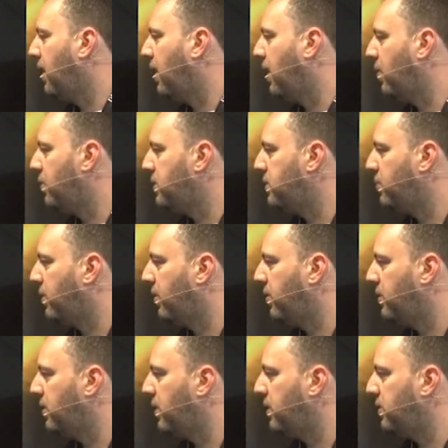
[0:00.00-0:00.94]
which is
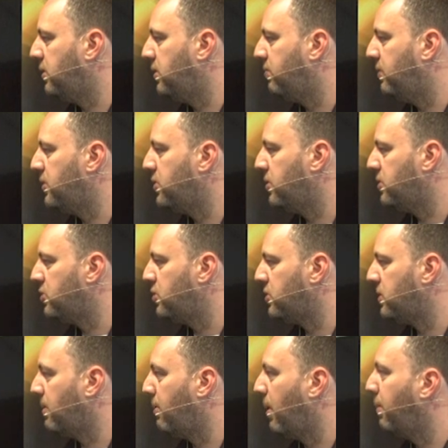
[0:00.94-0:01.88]
a new feature that's just
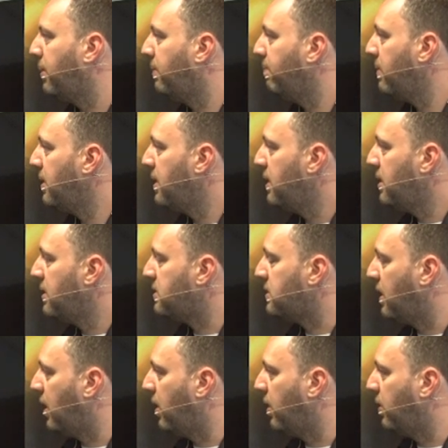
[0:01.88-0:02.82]
come up.
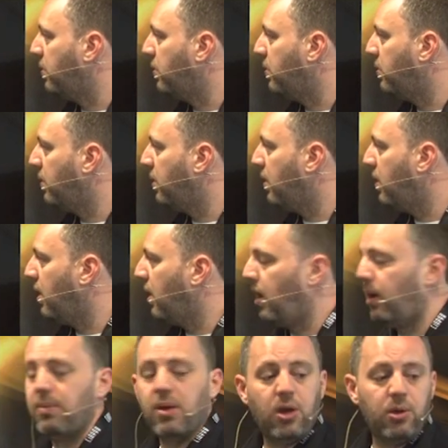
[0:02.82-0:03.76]
So
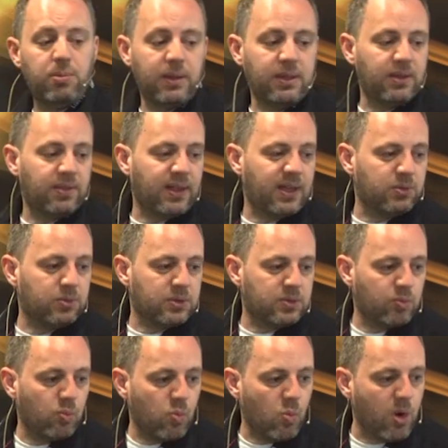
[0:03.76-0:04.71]
I'm hoping that was
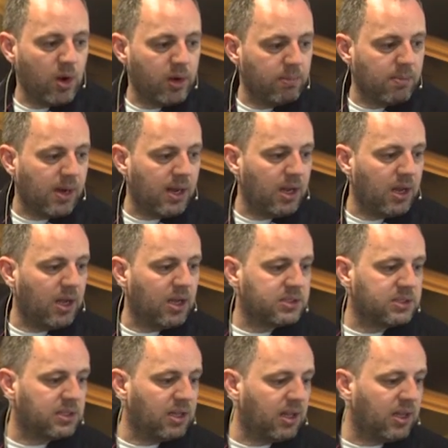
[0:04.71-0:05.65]
one of my
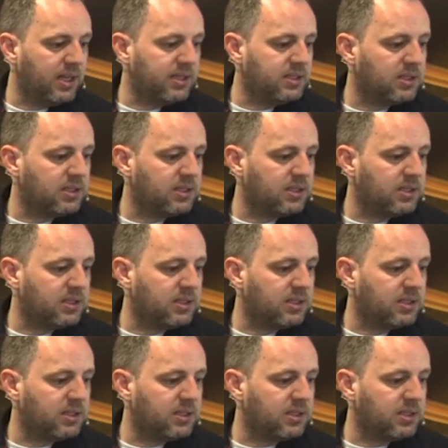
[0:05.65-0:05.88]
last slides.